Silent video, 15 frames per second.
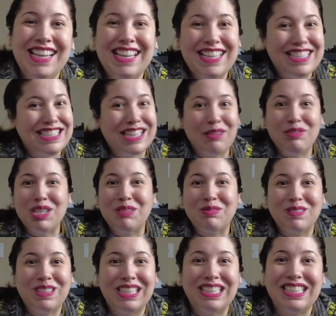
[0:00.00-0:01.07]
it's coming up
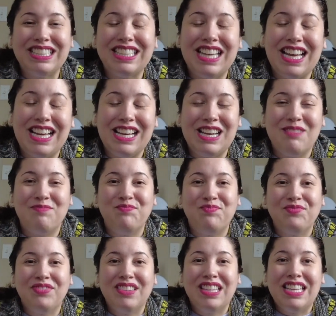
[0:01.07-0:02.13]
quick.
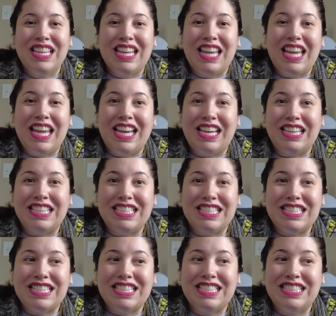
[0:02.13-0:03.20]

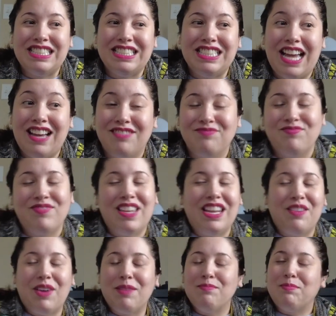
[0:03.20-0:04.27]
And yeah,
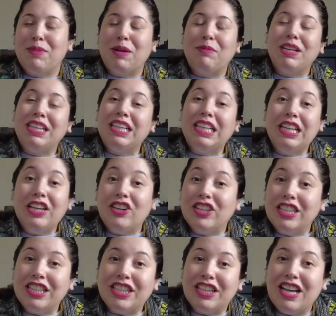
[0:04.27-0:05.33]
anyway, but I wanted to get on
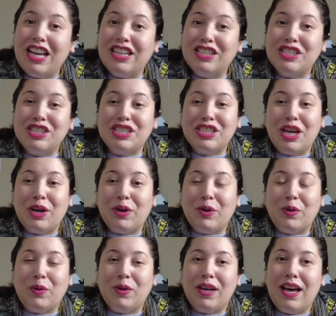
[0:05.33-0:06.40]
here and
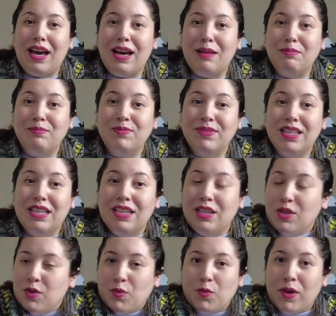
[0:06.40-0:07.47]
show
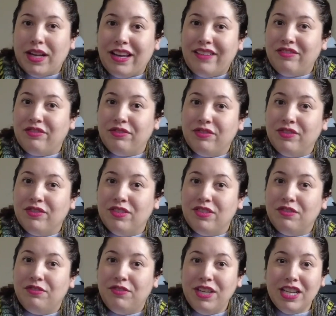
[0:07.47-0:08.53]
what I've
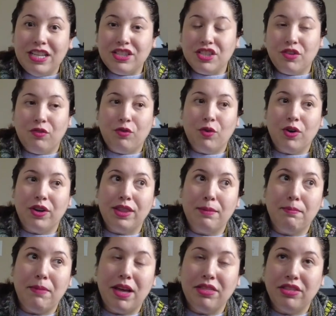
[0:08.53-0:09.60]
finished for the
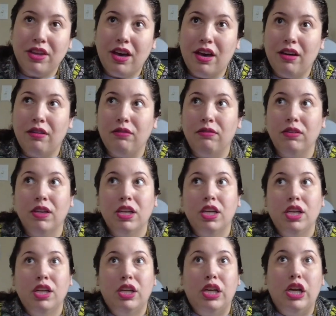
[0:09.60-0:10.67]
month of
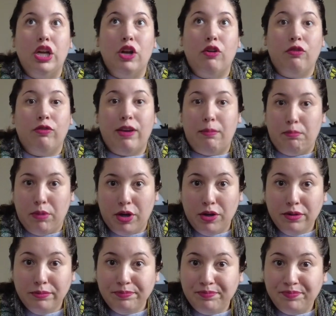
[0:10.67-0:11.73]
November,